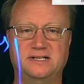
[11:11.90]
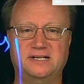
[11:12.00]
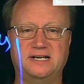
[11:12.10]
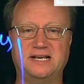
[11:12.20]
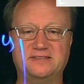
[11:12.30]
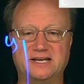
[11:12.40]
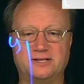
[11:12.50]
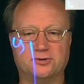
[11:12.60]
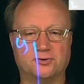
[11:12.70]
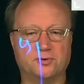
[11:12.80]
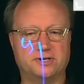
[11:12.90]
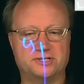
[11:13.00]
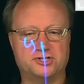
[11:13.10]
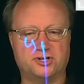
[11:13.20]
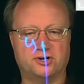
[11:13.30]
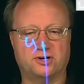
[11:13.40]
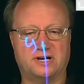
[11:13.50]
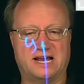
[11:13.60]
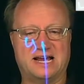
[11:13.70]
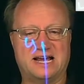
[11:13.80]
And then you're going to start
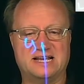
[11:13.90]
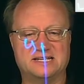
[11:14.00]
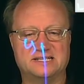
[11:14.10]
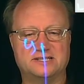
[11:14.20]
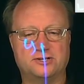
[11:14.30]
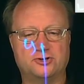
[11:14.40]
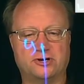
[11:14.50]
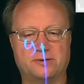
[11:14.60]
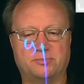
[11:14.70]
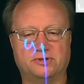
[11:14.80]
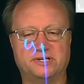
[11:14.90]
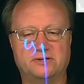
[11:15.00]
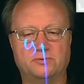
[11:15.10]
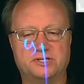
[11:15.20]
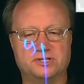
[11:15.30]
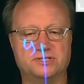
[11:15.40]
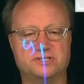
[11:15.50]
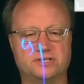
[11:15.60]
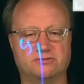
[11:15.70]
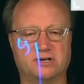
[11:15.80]
at the trampoline, which is
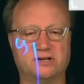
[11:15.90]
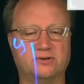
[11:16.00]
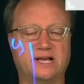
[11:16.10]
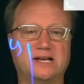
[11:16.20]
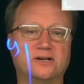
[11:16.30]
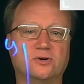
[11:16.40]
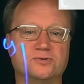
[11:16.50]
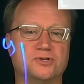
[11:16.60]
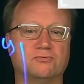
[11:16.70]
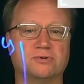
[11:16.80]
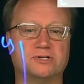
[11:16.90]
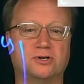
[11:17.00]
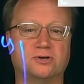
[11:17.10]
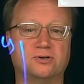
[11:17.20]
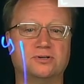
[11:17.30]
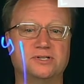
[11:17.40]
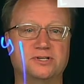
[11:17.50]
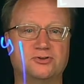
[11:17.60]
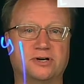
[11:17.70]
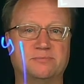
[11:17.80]
0, and also return to the
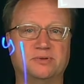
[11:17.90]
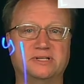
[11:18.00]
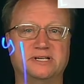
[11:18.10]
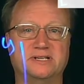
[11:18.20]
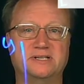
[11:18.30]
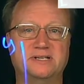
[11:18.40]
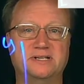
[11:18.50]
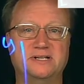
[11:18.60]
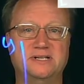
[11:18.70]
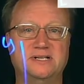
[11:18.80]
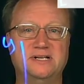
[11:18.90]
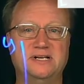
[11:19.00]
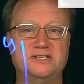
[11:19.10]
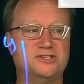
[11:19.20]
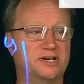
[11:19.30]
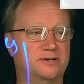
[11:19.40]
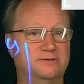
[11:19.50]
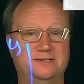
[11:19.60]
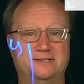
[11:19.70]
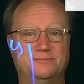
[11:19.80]
trampoline. So
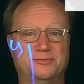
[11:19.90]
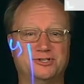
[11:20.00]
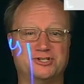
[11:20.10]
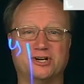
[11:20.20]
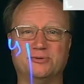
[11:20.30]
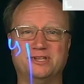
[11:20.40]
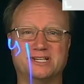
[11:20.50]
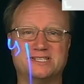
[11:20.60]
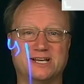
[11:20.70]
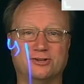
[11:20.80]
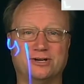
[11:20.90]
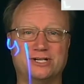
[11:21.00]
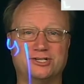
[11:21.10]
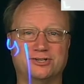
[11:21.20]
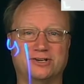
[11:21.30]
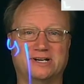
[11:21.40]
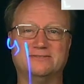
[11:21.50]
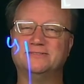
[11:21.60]
I'm going to start with the acceleration graph.